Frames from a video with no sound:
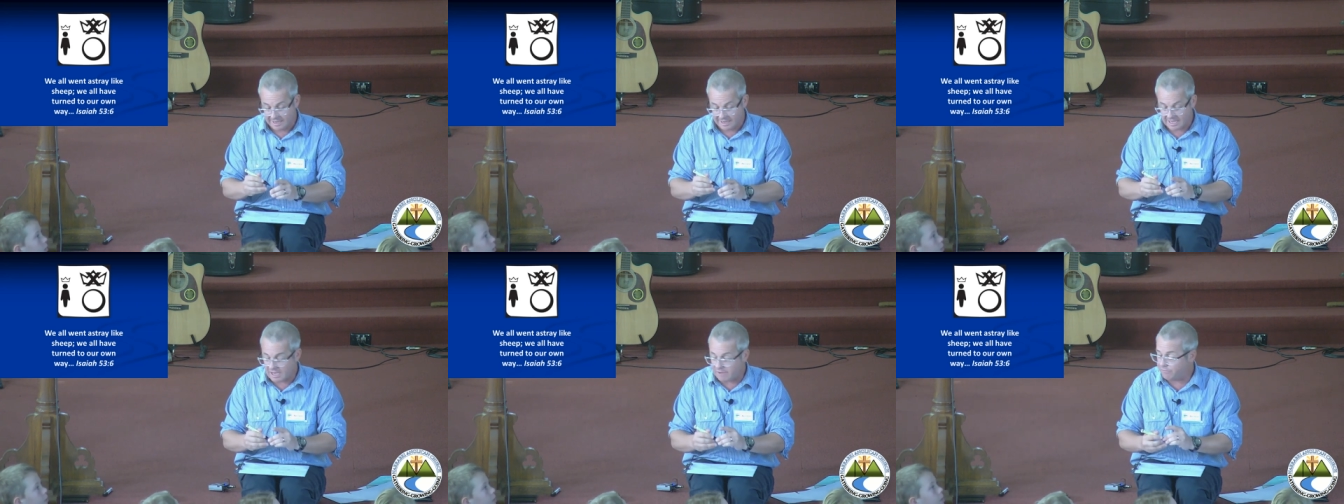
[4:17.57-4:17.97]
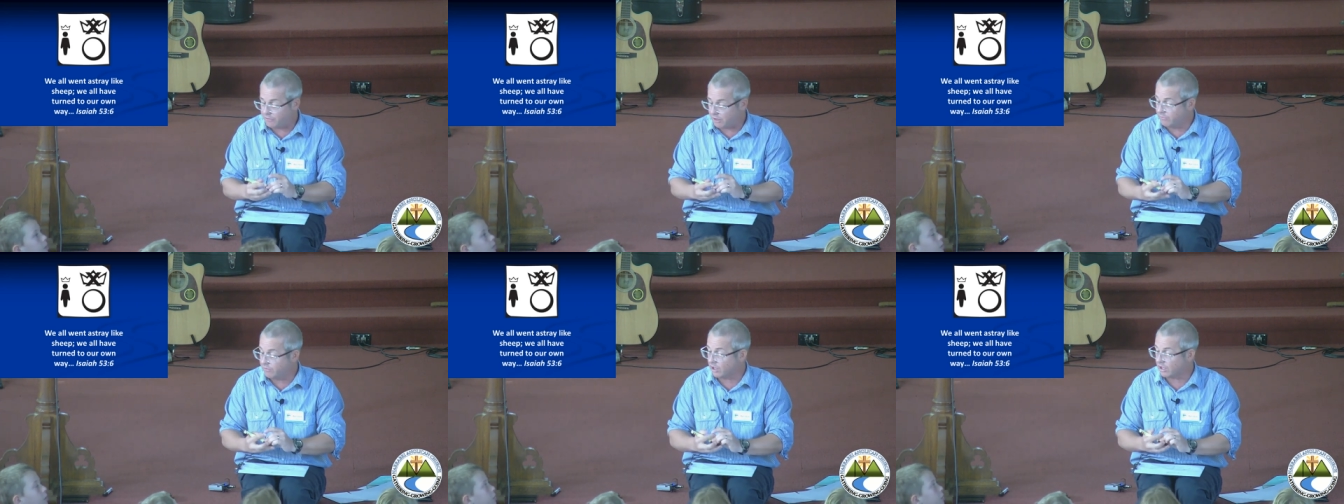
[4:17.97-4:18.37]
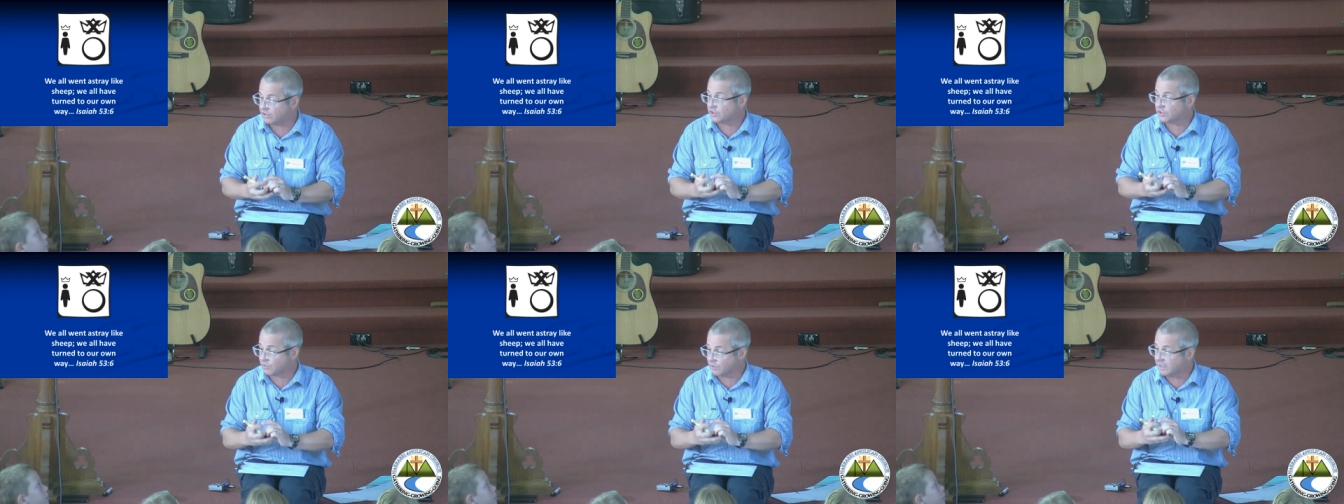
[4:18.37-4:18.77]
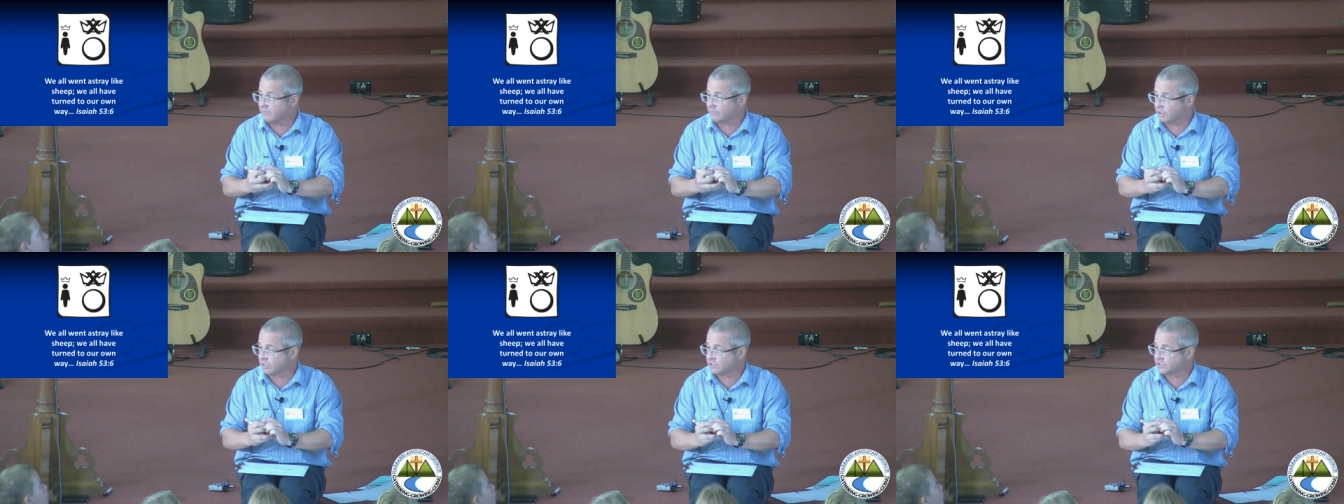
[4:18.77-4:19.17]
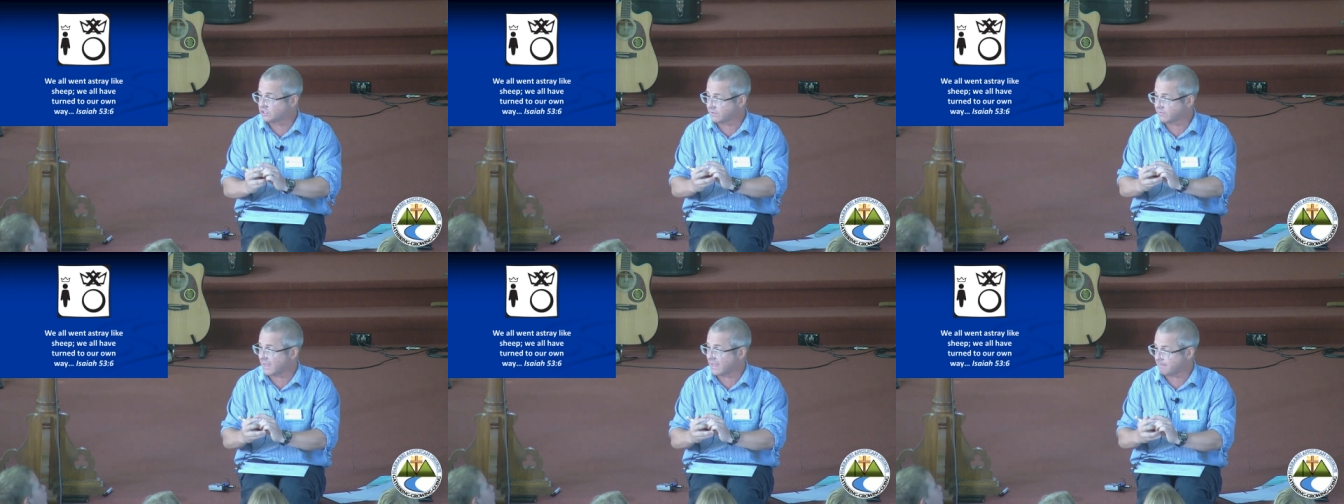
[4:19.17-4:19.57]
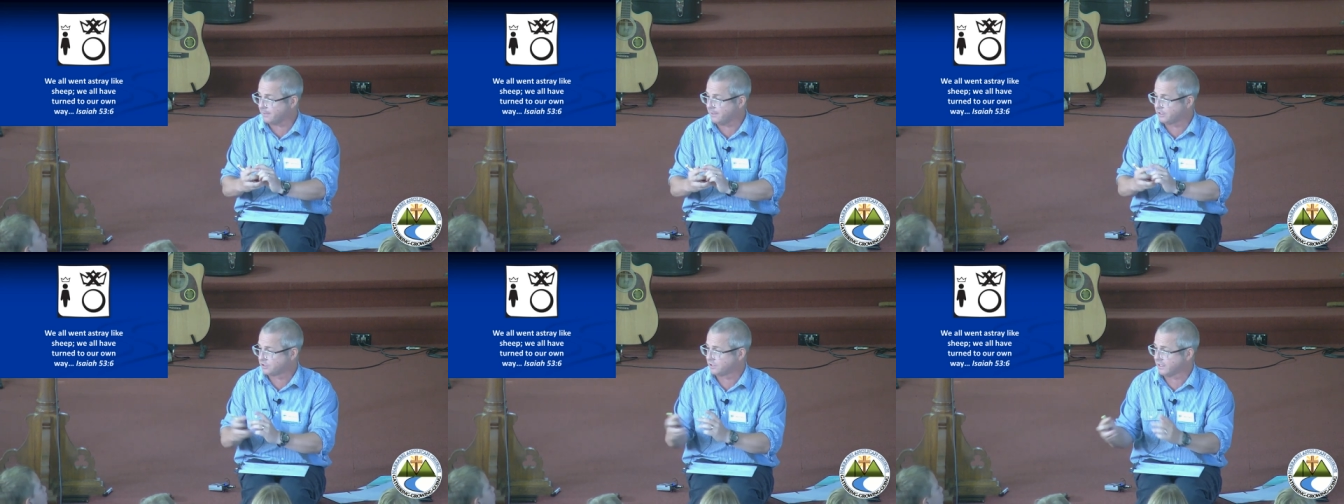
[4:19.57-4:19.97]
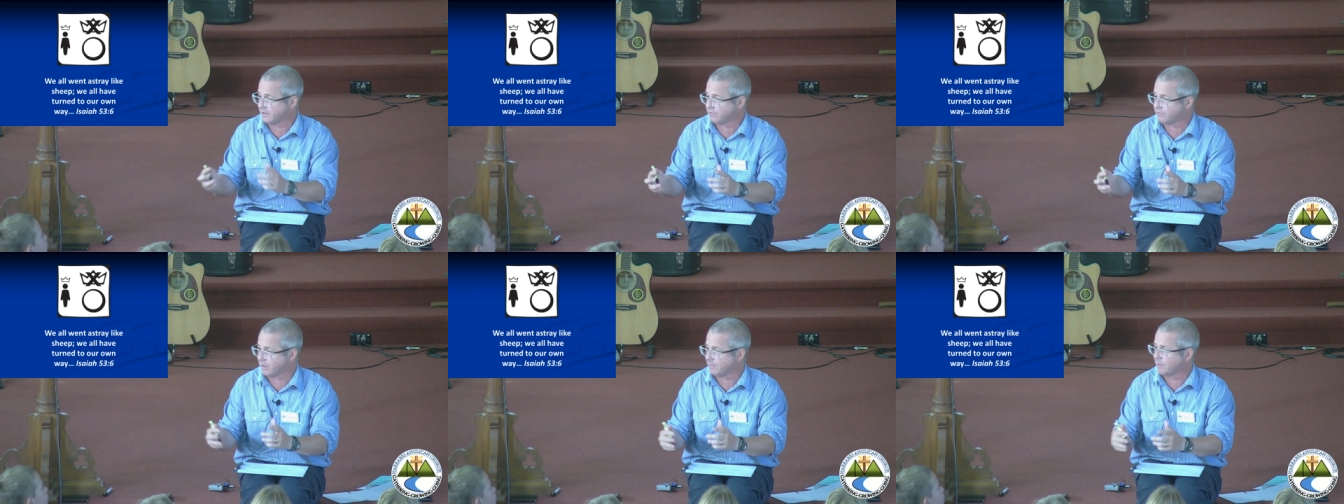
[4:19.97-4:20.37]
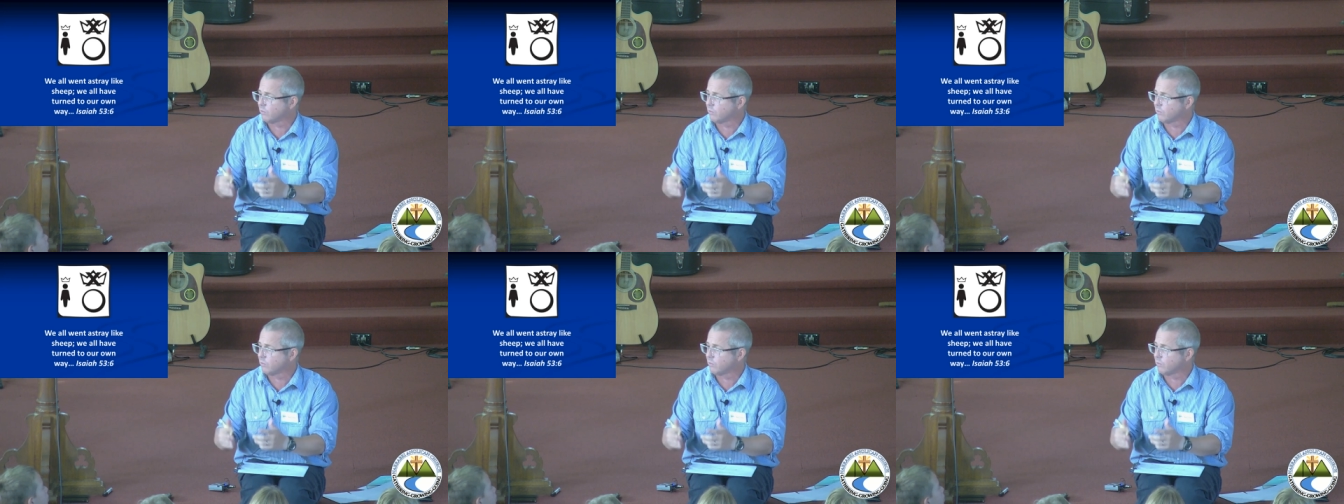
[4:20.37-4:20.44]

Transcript: If you've got three versions of that picture in your family,